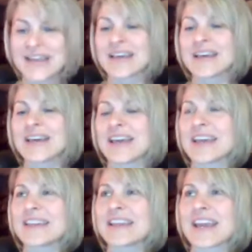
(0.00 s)
and they
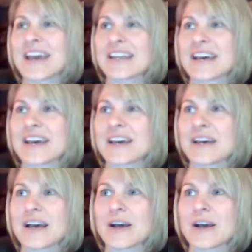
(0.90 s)
had
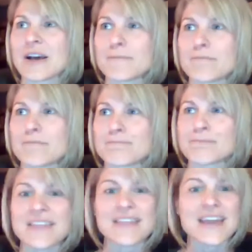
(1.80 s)

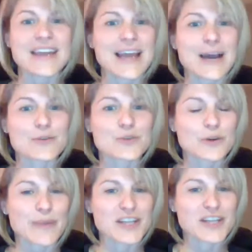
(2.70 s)
an outdoor bench
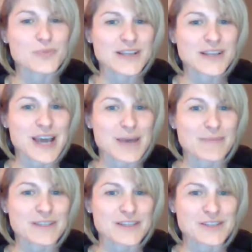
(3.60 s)
press
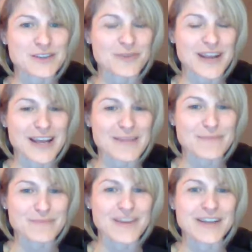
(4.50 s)
competition right on
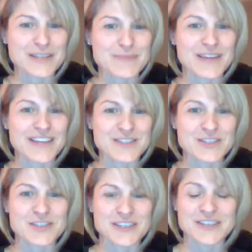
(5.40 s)
Venice Beach,
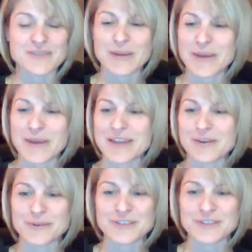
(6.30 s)
right by
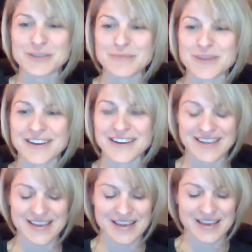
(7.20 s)
the Gold's Gym
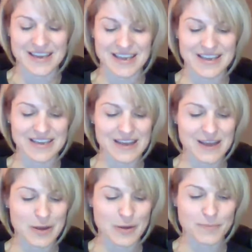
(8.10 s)
there. And
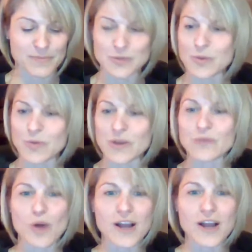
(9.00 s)
so we went and
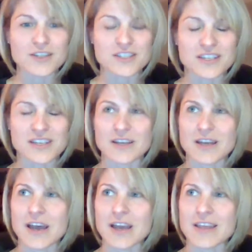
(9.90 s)
watched, and
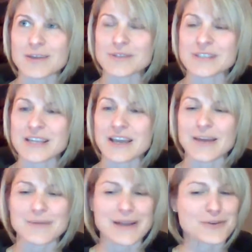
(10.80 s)
there's I
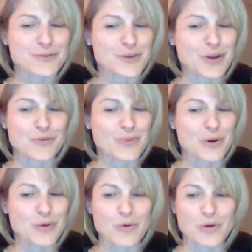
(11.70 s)
don't know if you know who Bo
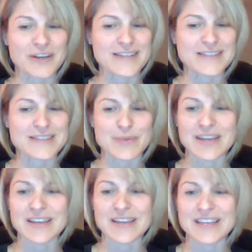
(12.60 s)
Moore is, but
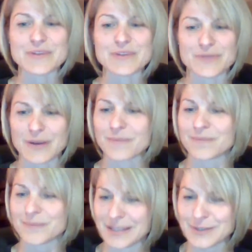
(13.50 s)
he was from
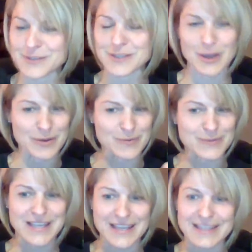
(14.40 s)
years ago. He was like
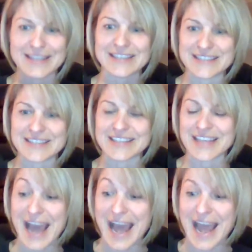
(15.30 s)
the
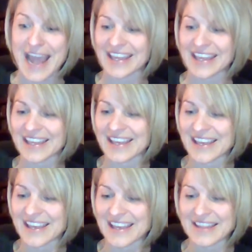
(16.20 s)
guy,
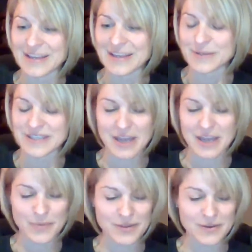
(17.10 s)
and there was a couple other
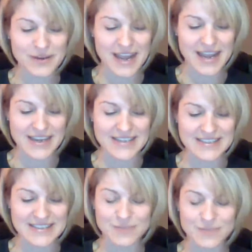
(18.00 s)
guys, and we
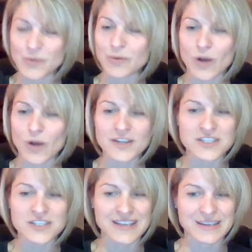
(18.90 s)
went and watched it,
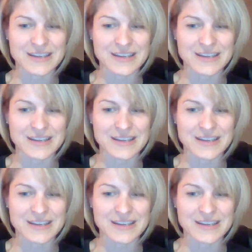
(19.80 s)
and